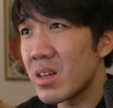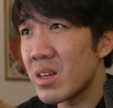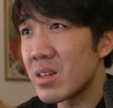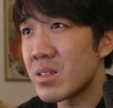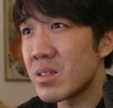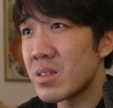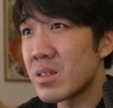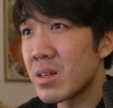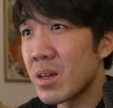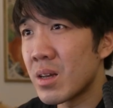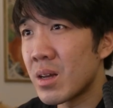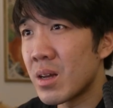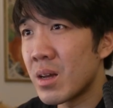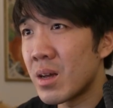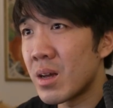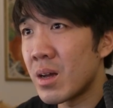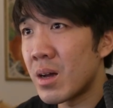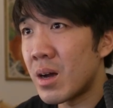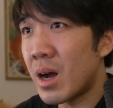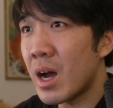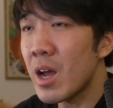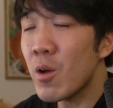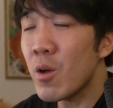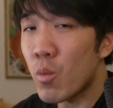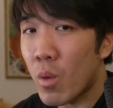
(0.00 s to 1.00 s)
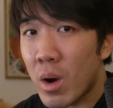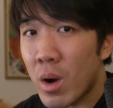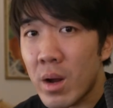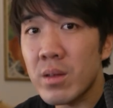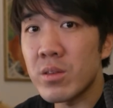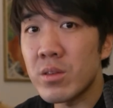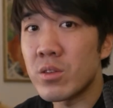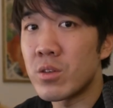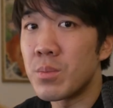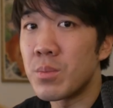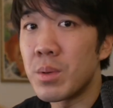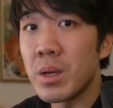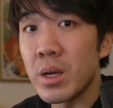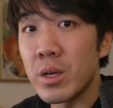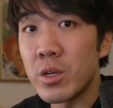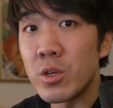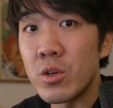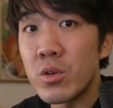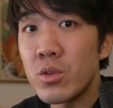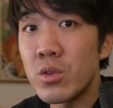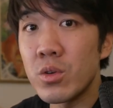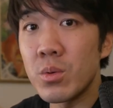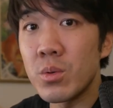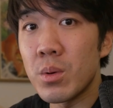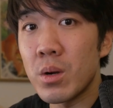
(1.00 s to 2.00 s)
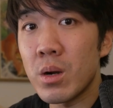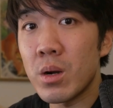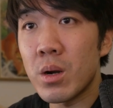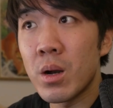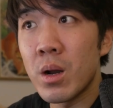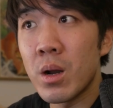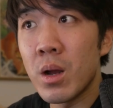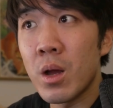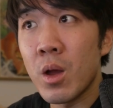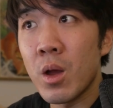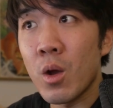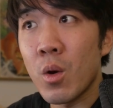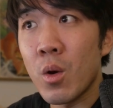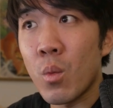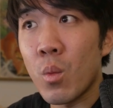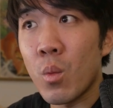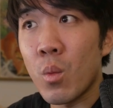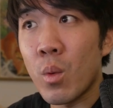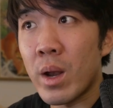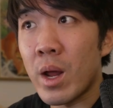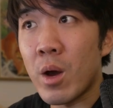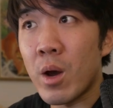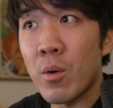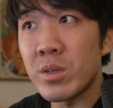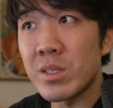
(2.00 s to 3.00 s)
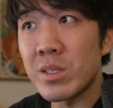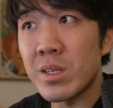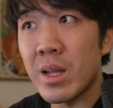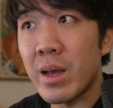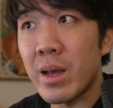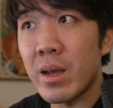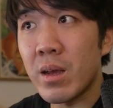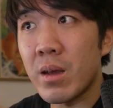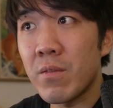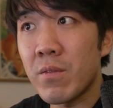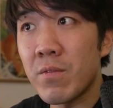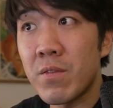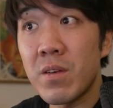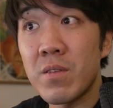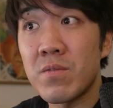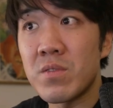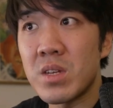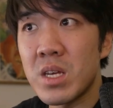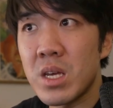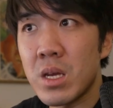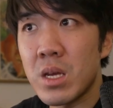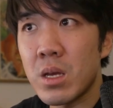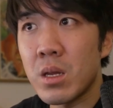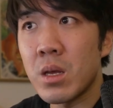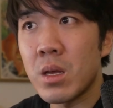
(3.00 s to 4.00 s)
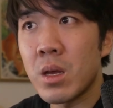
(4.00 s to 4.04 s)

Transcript: is, I wanted to be a YouTuber when I was like 15,